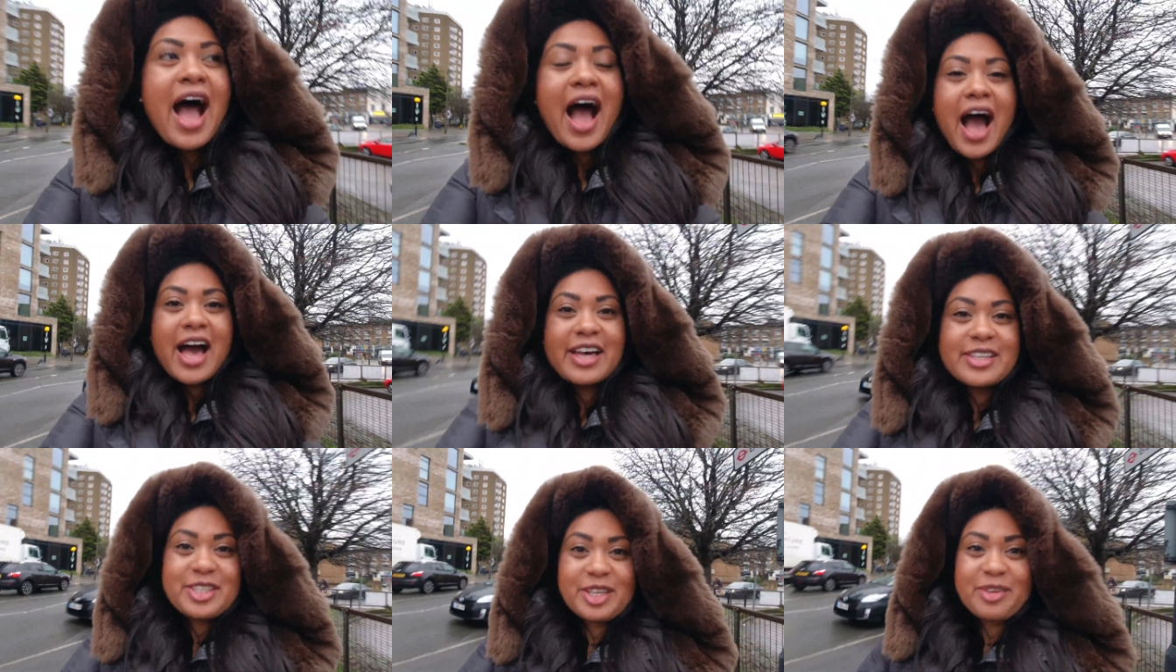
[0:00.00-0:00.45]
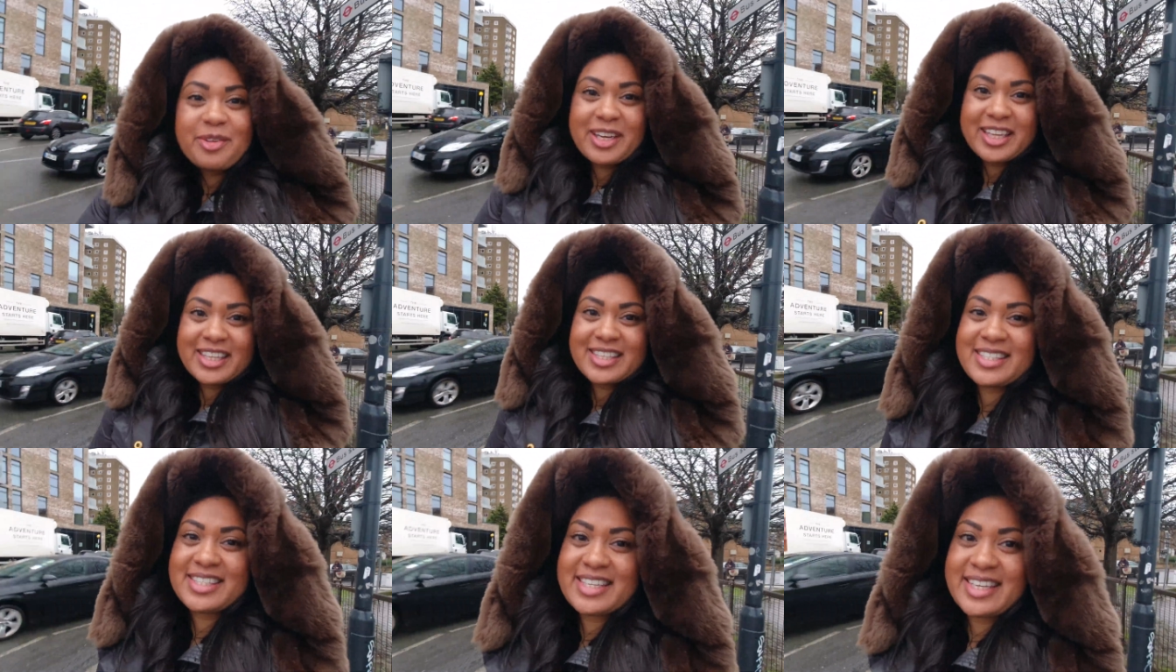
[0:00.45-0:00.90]
As you
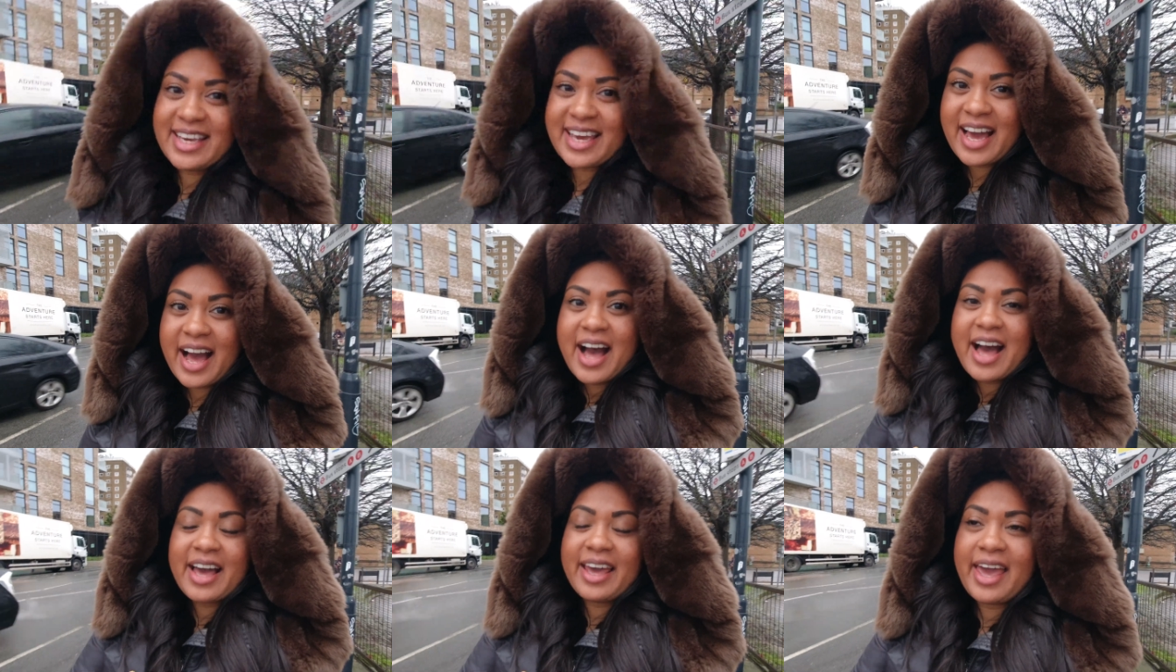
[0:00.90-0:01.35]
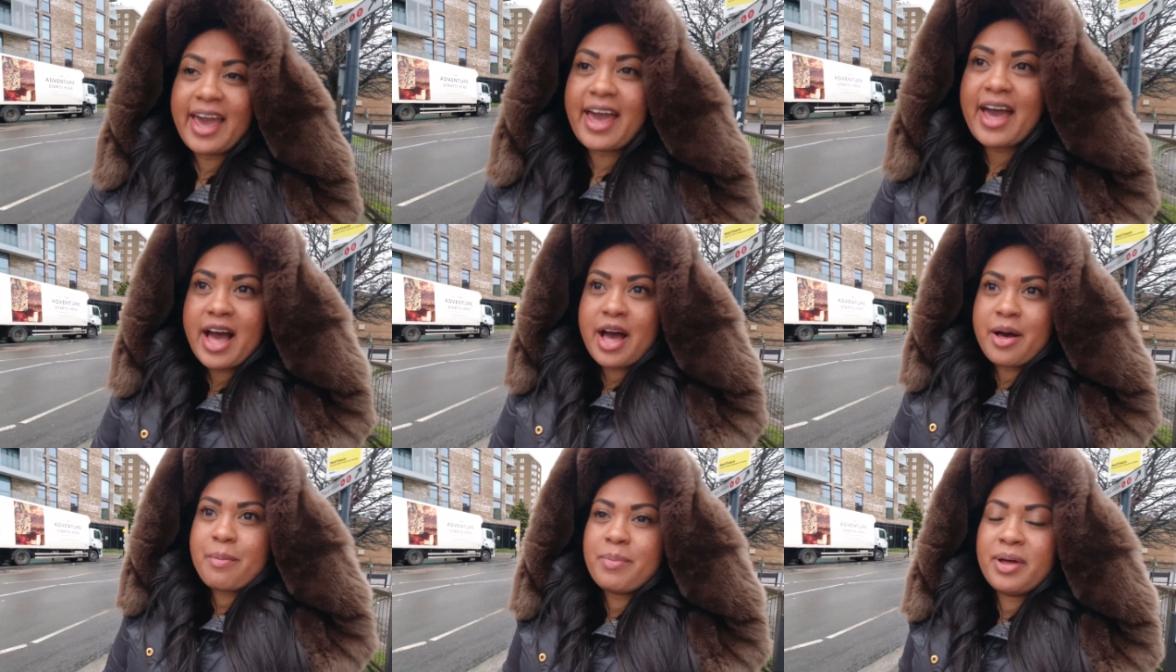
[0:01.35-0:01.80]
can see, I
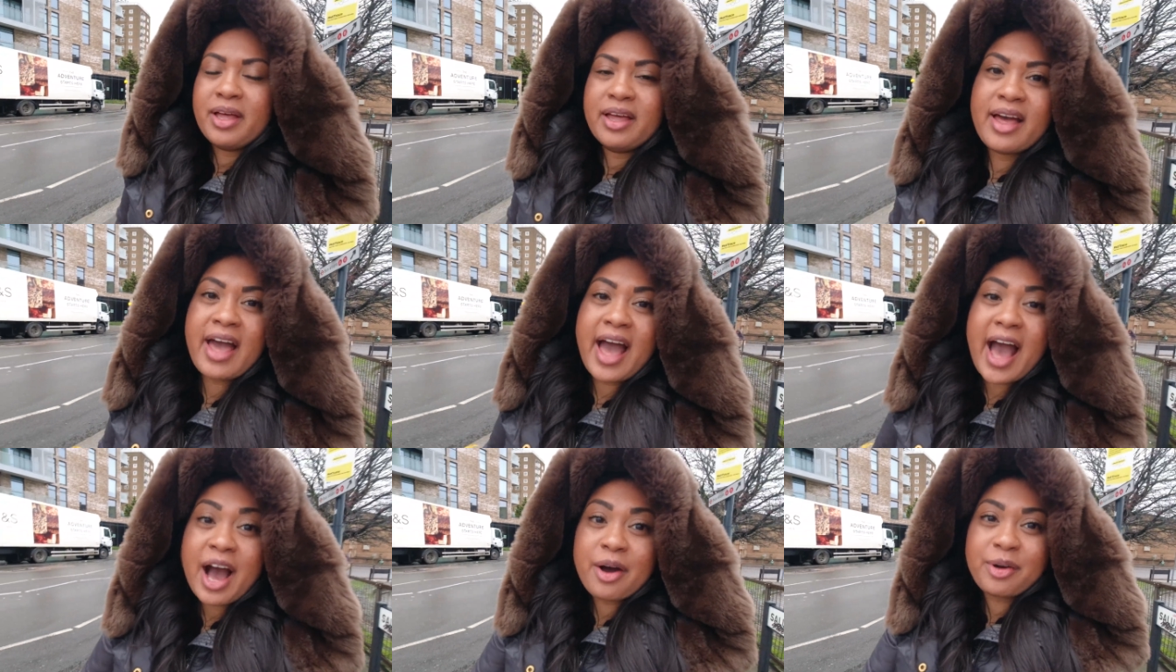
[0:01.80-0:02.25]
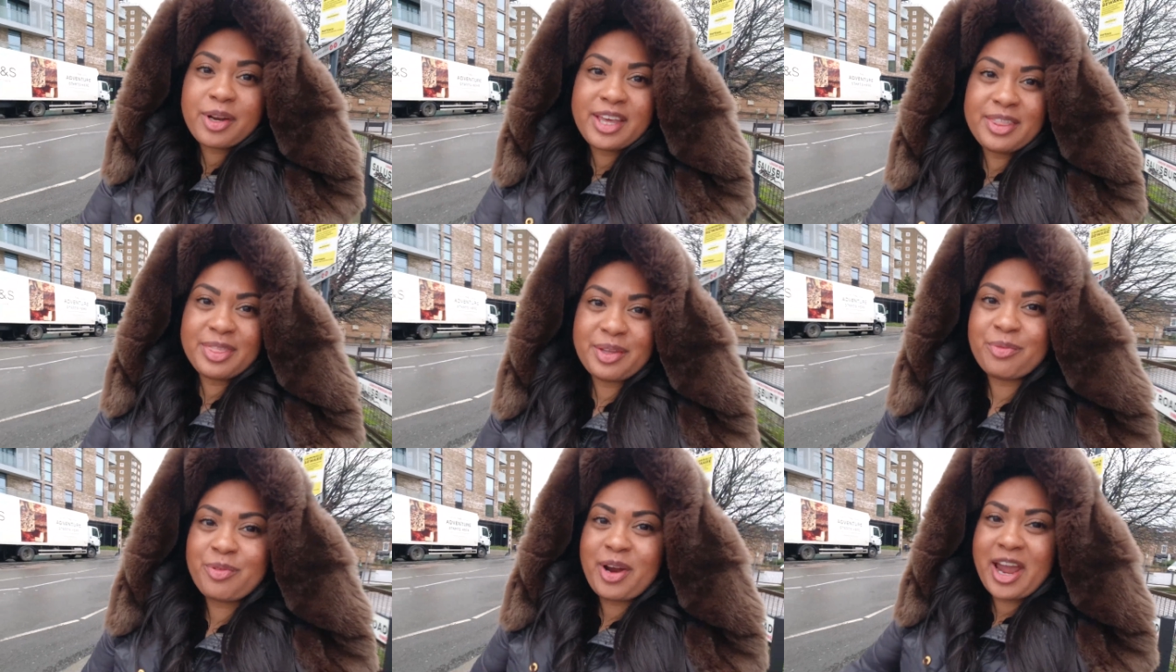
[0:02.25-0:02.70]
am out
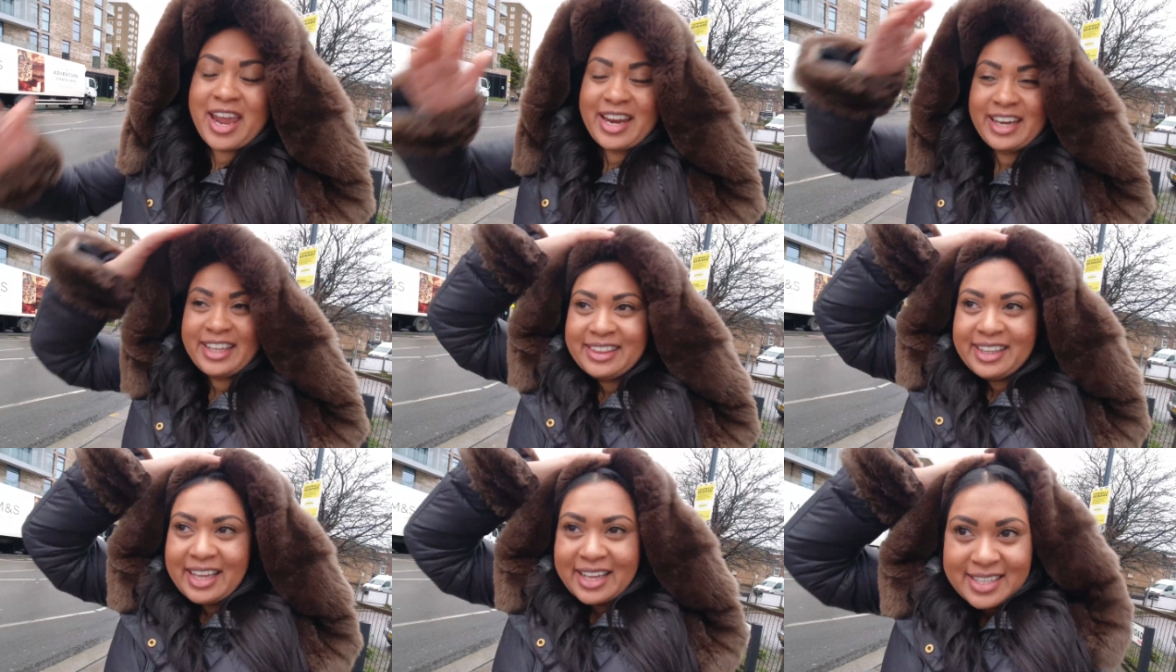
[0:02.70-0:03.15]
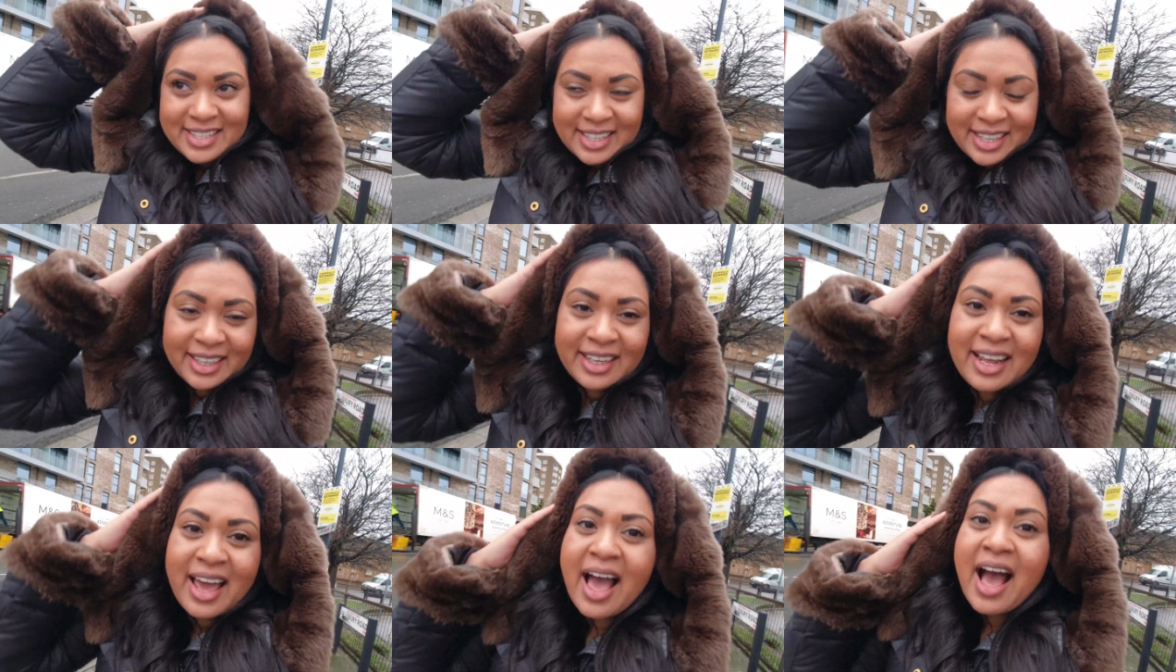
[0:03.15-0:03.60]
in the rain in
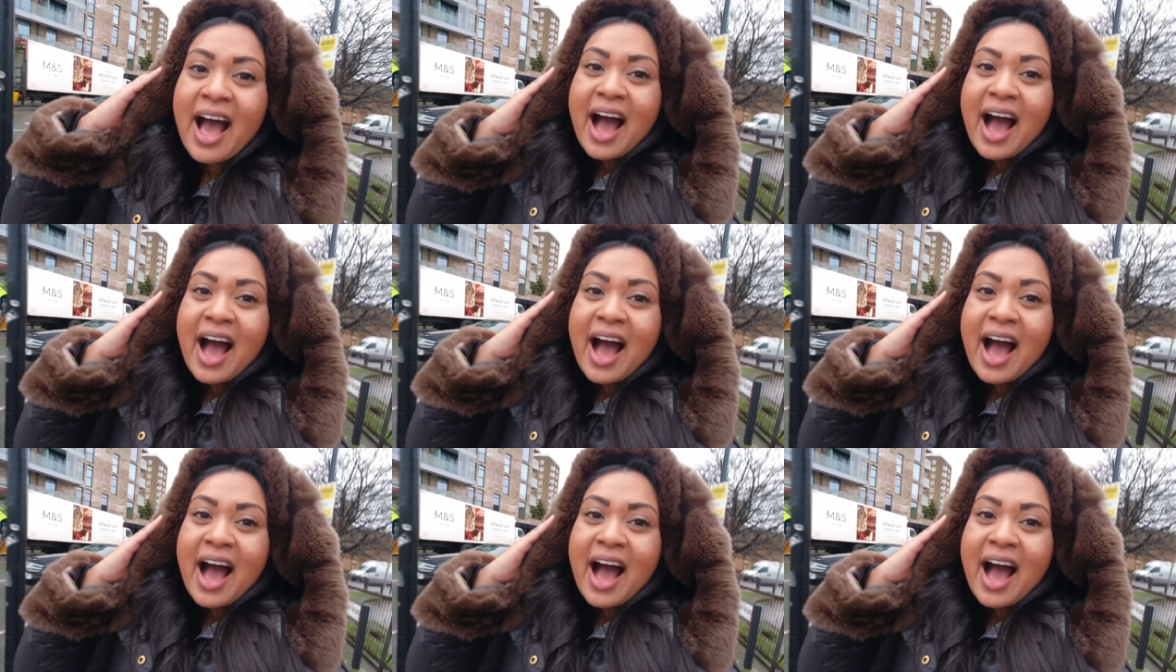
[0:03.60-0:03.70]
London.